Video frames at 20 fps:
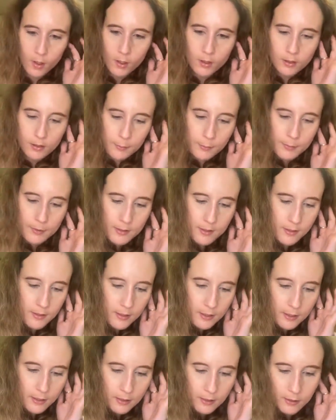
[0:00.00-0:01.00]
There was
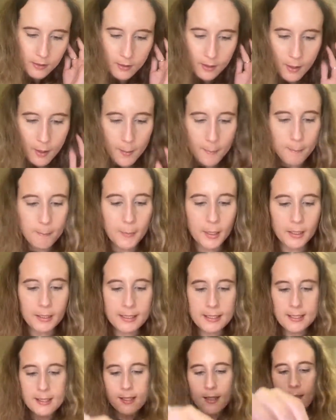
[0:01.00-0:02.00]
the
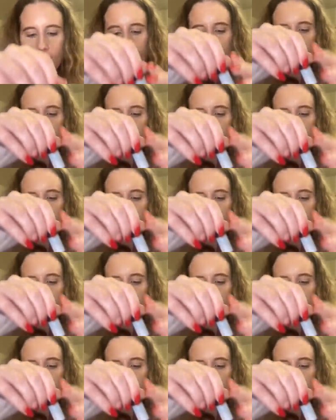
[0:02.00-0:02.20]
Melita